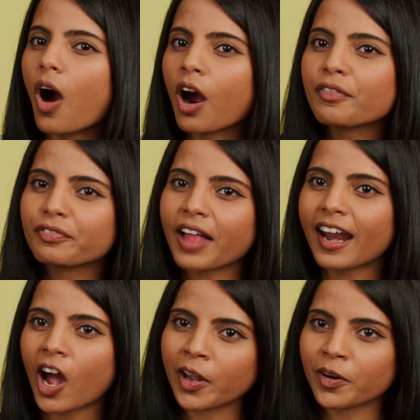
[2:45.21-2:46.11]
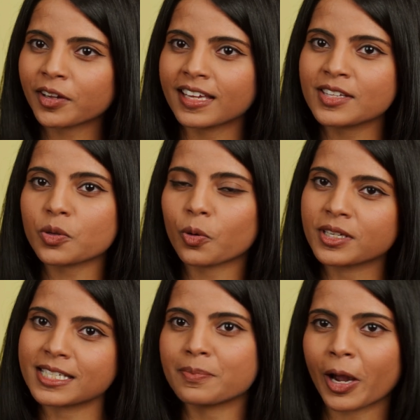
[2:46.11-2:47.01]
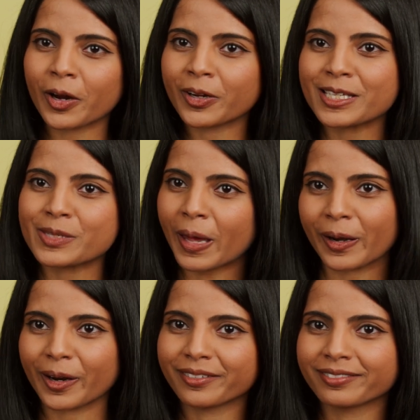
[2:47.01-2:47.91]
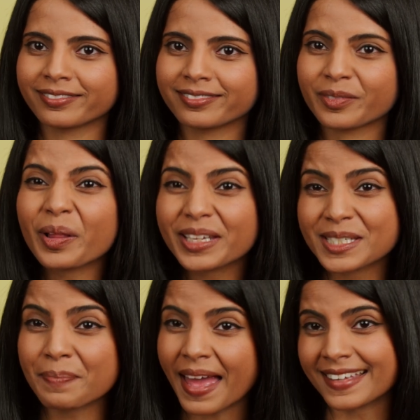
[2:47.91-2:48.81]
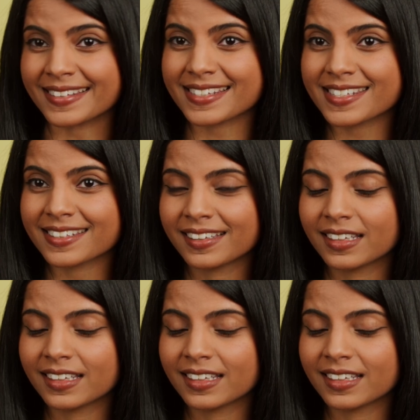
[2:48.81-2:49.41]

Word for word: Are flat hierarchies or deep hierarchies better? Well, it depends.